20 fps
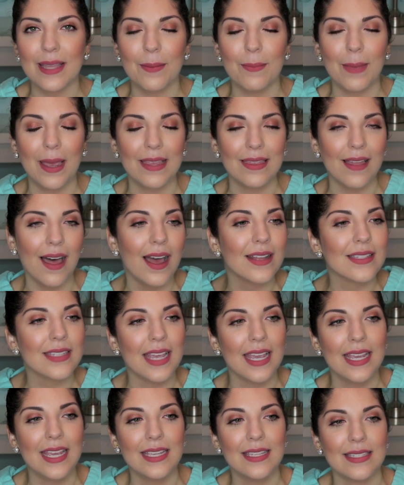and my
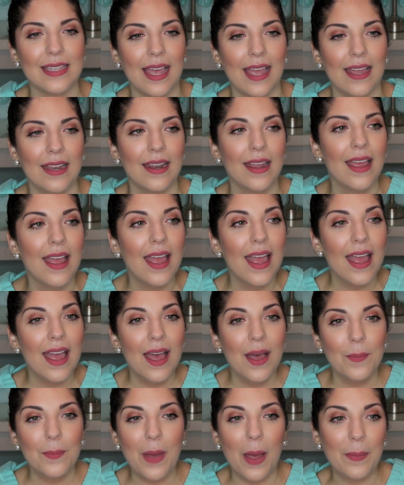lattes and
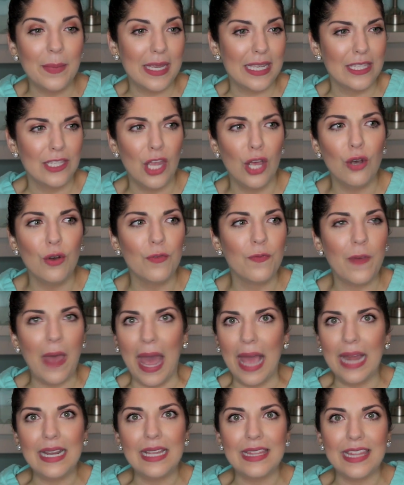pumpkin loaf,
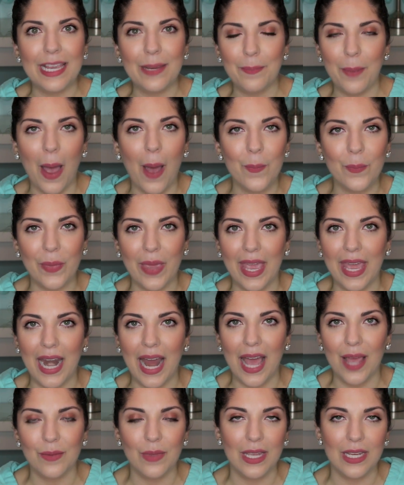anything pumpkin
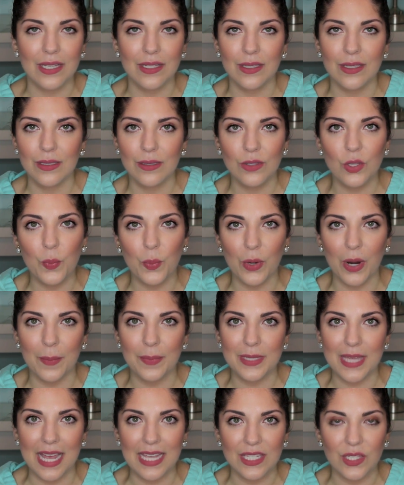I'm like super
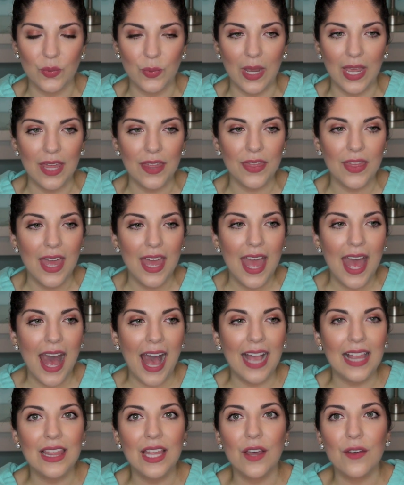obsessed with.
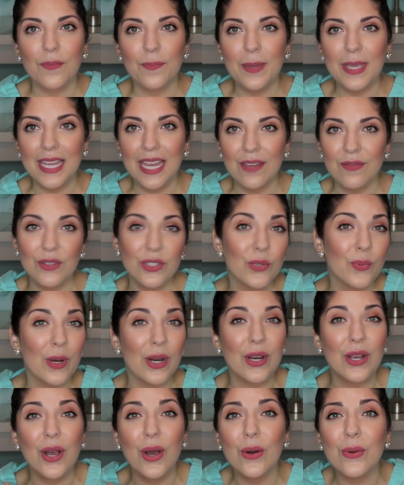I love being able to
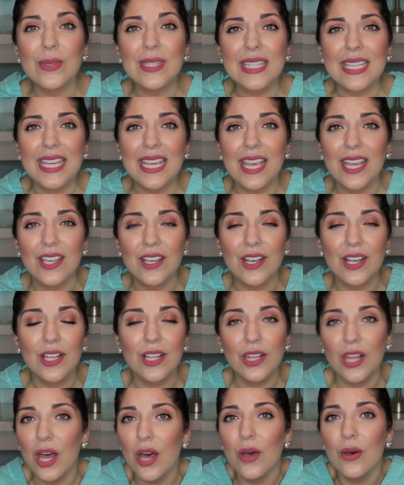wear cozy
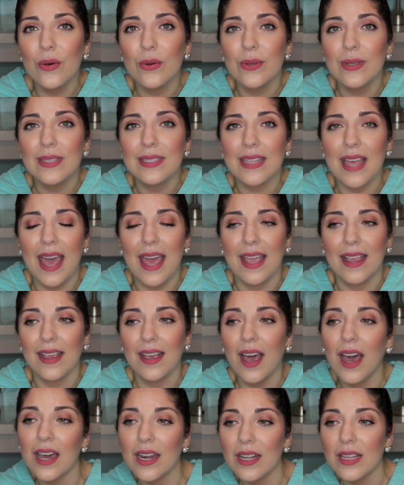clothes and
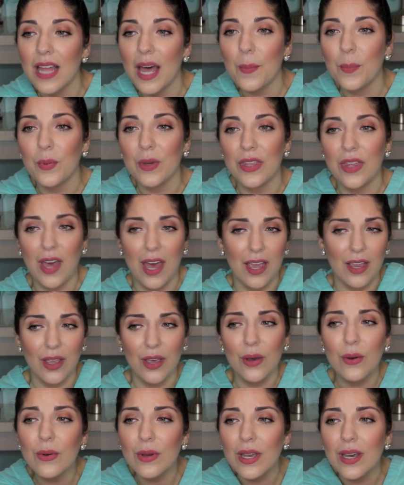cuddle up with hot
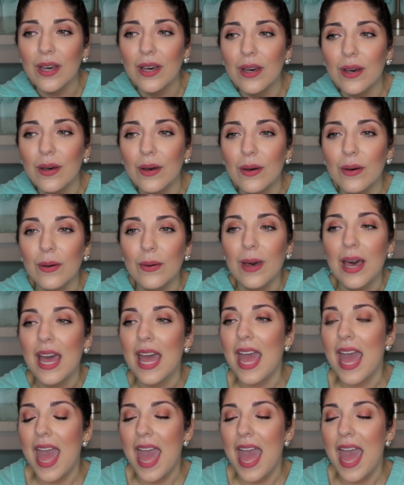cocoa